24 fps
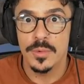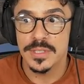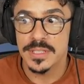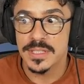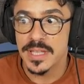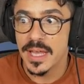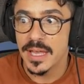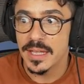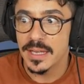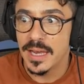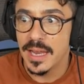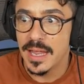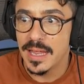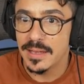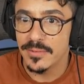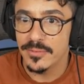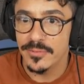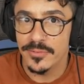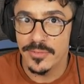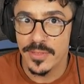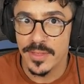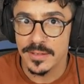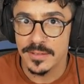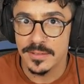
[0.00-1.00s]
was that
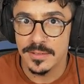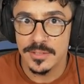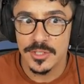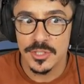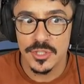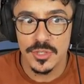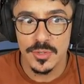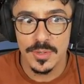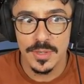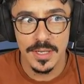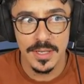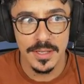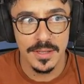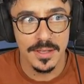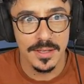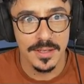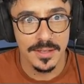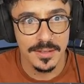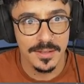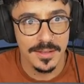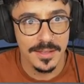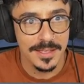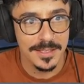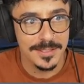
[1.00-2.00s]
laugh then? Did you hear
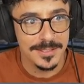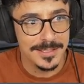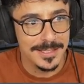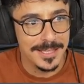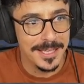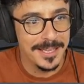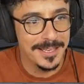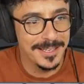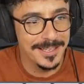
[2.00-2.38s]
that at the end?